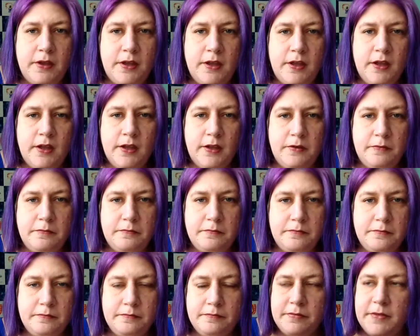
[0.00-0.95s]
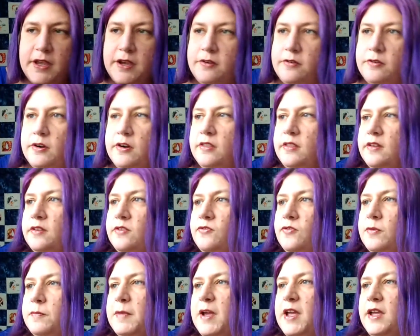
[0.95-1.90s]
I ordered this
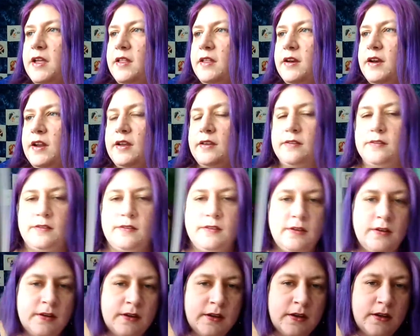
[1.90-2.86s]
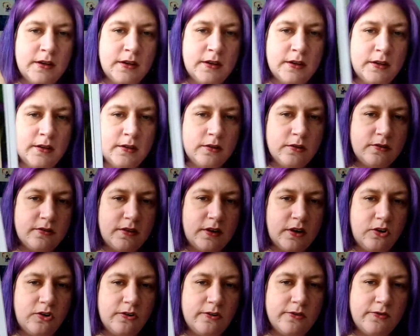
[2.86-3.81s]
from my L&S
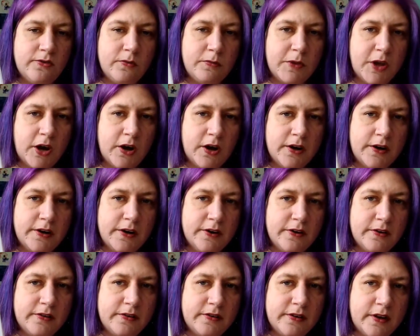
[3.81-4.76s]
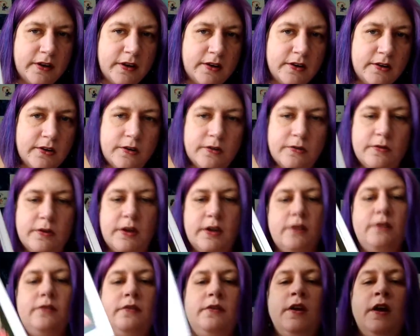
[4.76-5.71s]
Stitches from the Heart here in San
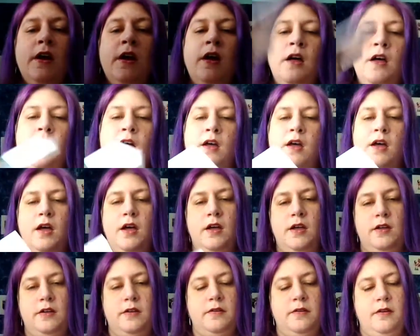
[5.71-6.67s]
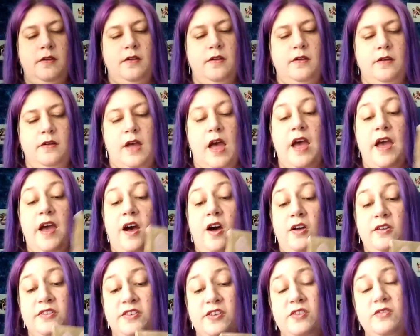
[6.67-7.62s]
Antonio. I
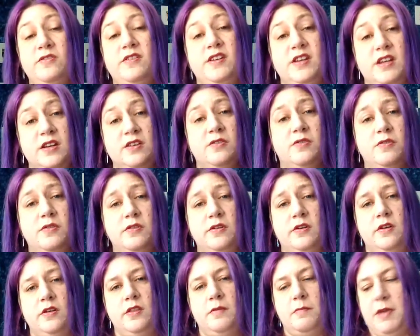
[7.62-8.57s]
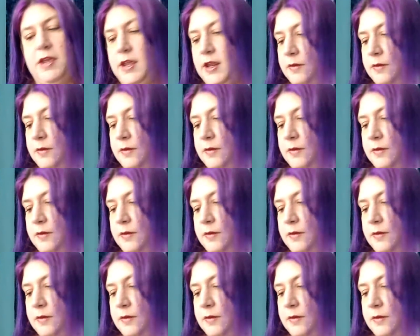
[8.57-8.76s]
also did order the bead